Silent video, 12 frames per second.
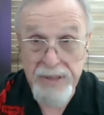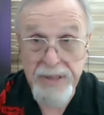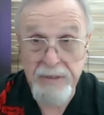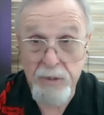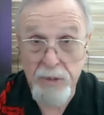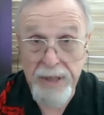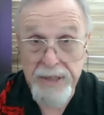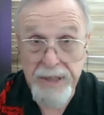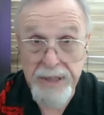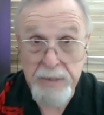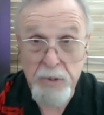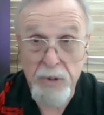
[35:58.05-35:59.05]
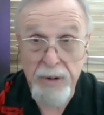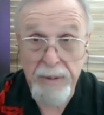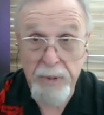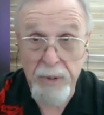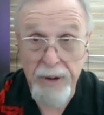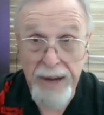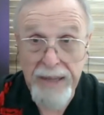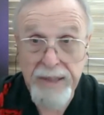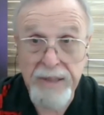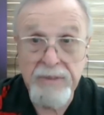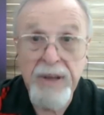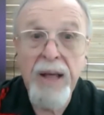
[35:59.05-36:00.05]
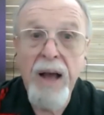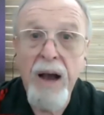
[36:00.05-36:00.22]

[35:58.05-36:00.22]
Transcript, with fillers: of Civil Rights gets pro proactive.